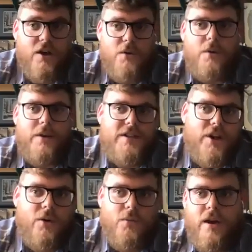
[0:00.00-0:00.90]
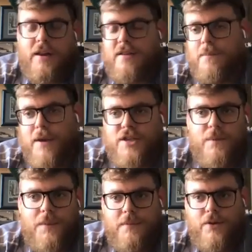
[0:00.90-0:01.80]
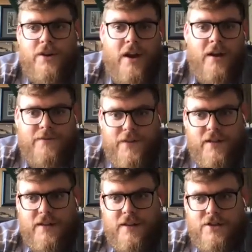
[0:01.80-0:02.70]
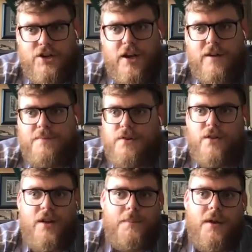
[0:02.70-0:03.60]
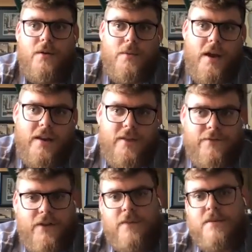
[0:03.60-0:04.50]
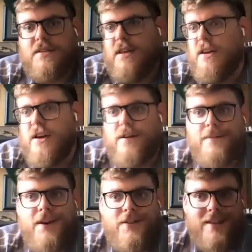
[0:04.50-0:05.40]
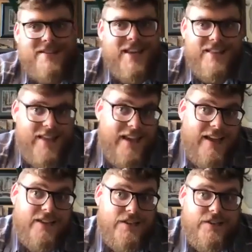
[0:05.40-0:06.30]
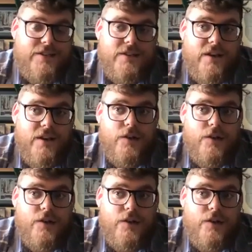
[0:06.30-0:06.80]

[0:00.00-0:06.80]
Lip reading: what we don't want is a bunch of people not filling their scripts or there be a run at the pharmacy or things like that. It's just